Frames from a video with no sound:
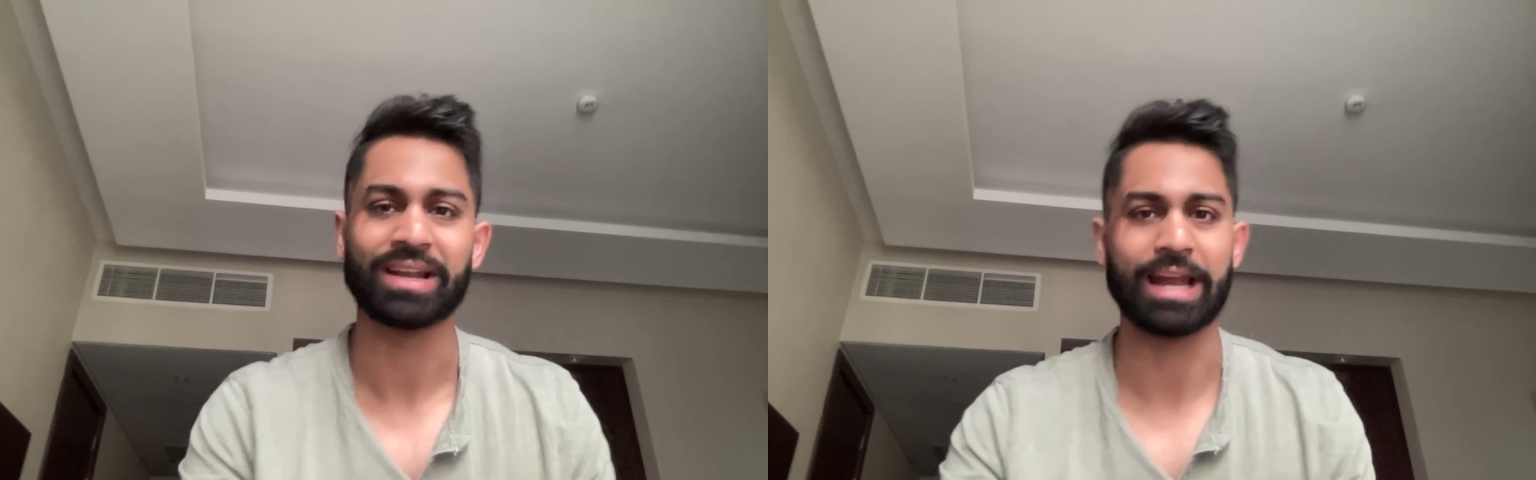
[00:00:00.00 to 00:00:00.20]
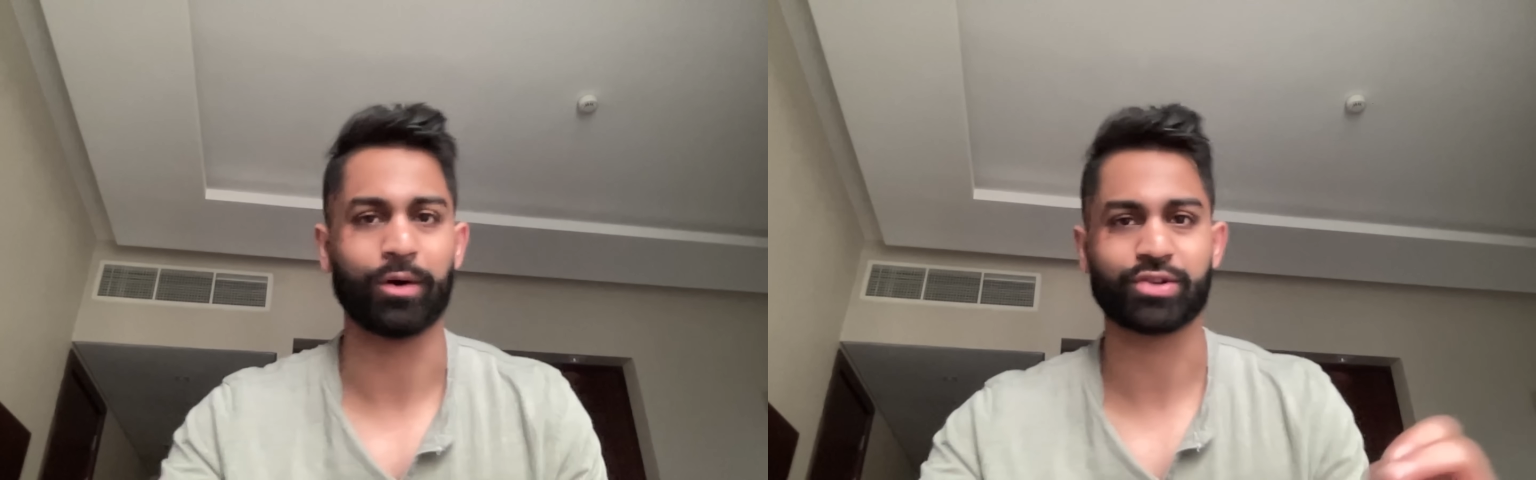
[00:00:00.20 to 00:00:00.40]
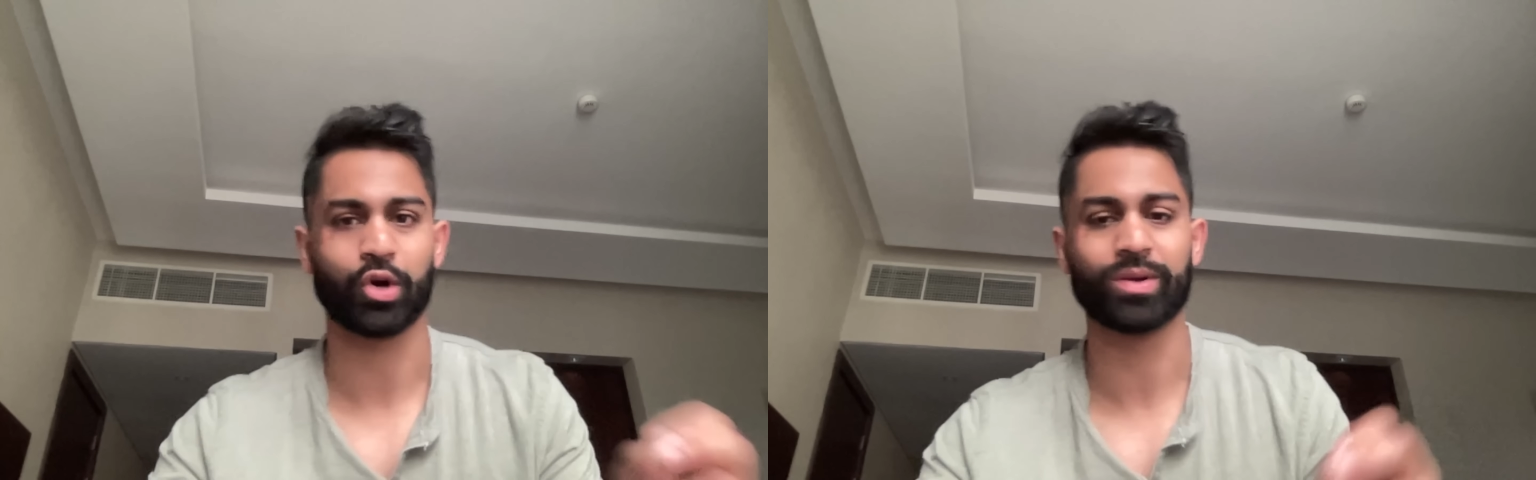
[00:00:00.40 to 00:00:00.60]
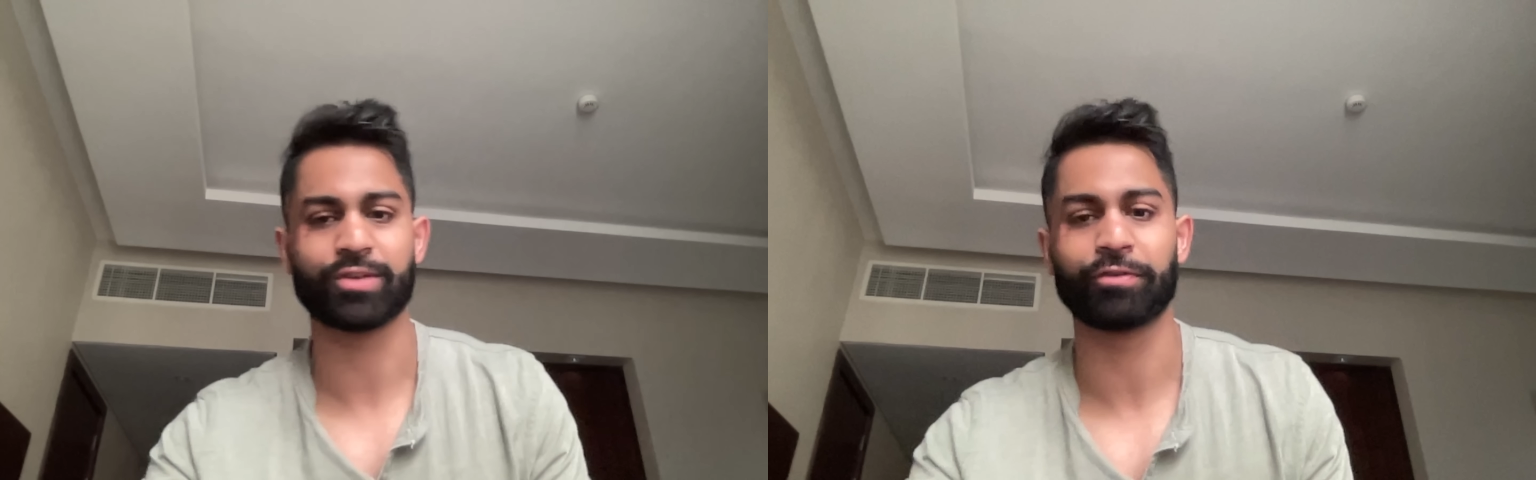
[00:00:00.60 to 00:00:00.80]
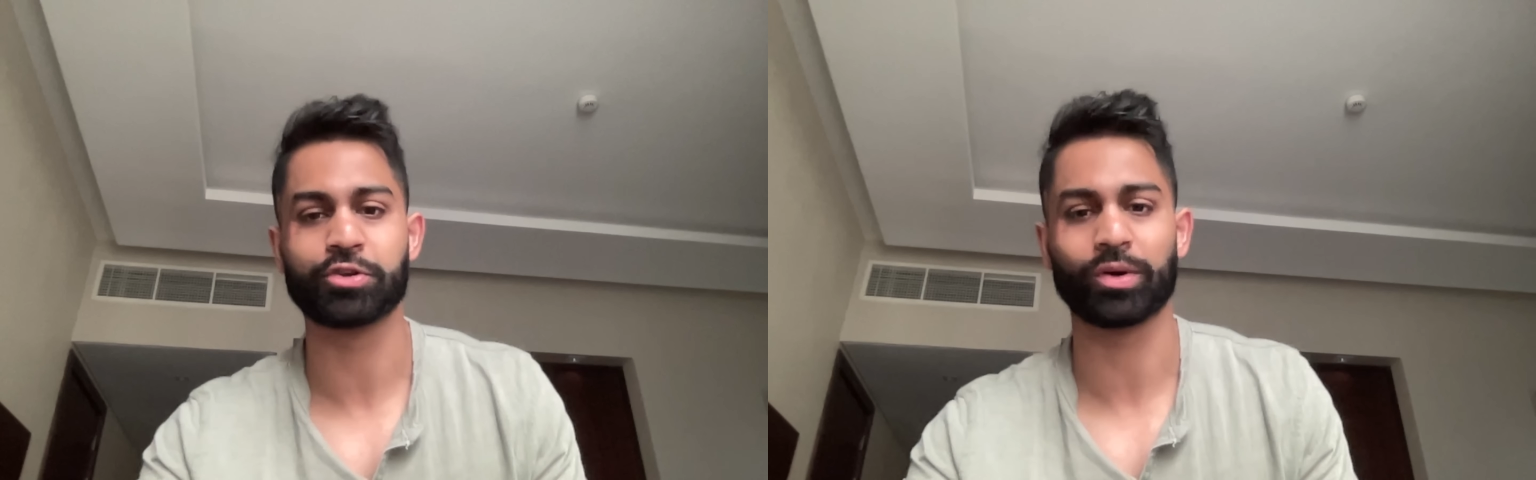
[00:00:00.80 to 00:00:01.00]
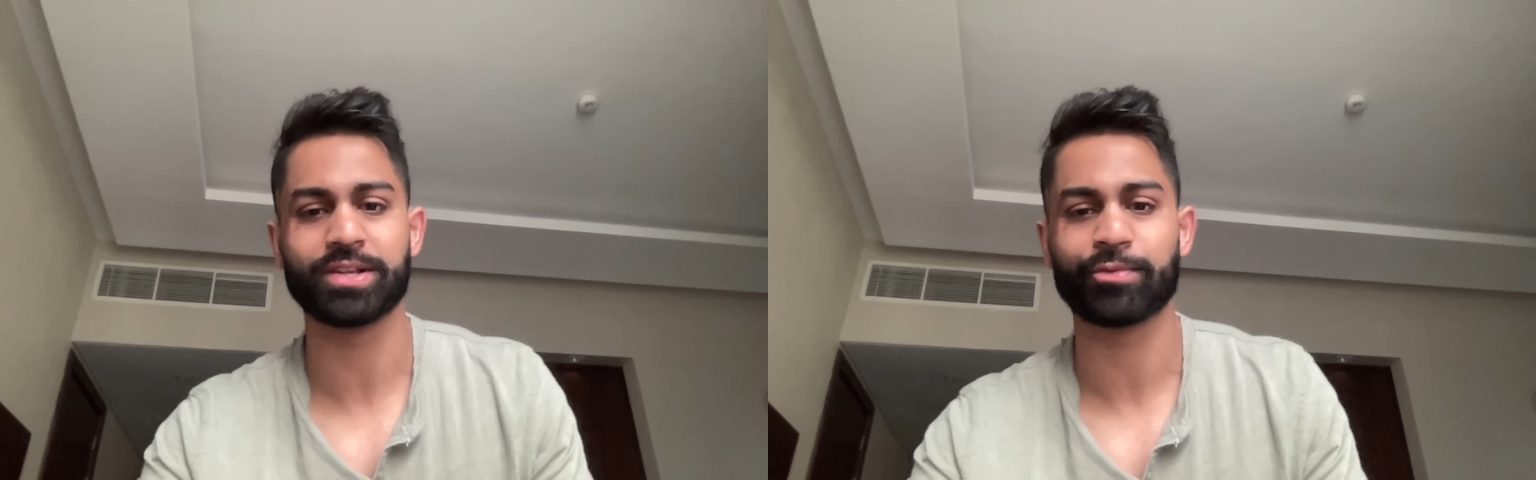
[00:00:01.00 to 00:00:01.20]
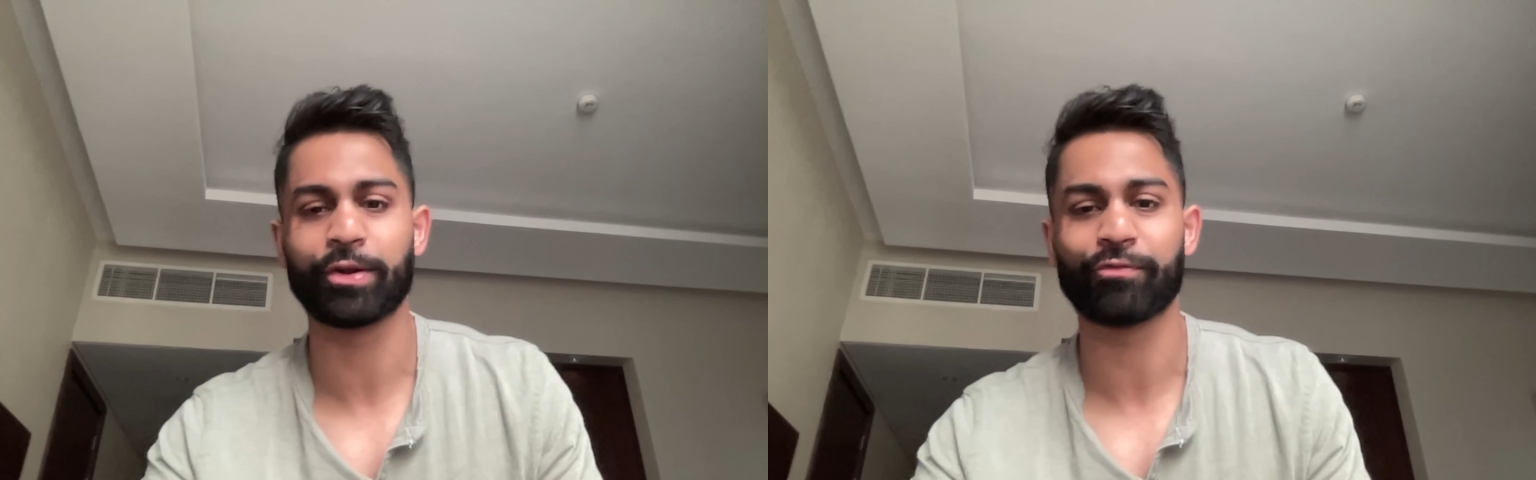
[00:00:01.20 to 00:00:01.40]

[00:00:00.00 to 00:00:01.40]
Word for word: Now, as always, if you enjoyed this video,